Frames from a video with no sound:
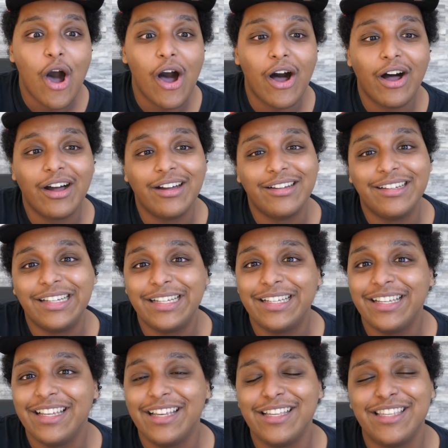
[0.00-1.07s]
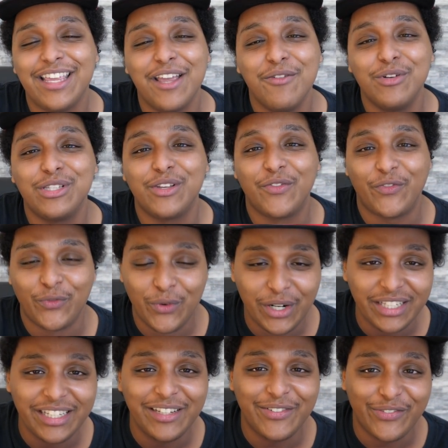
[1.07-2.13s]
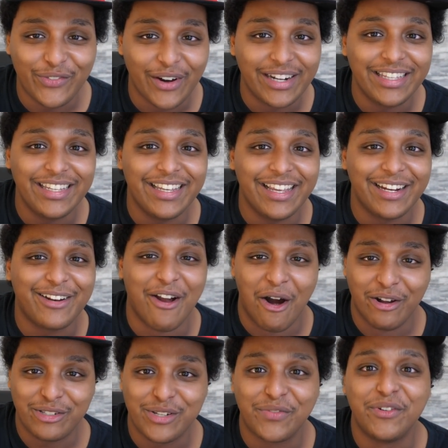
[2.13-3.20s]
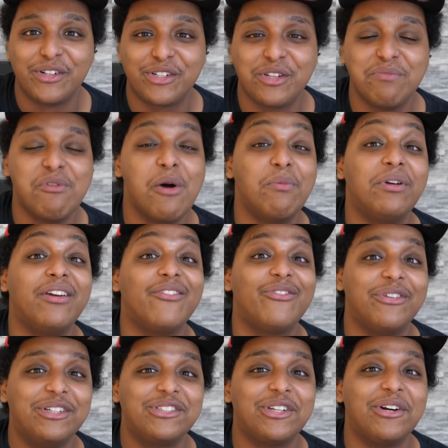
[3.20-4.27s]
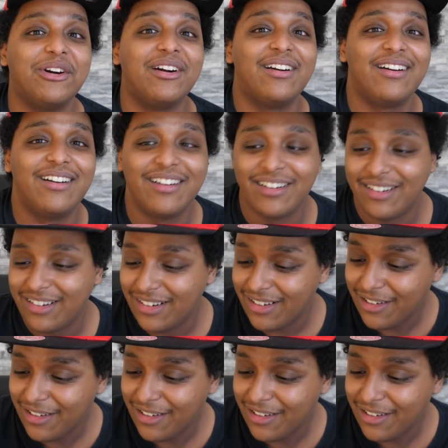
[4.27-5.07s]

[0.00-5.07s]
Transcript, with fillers: It was a really funny and controversial moment for sure. For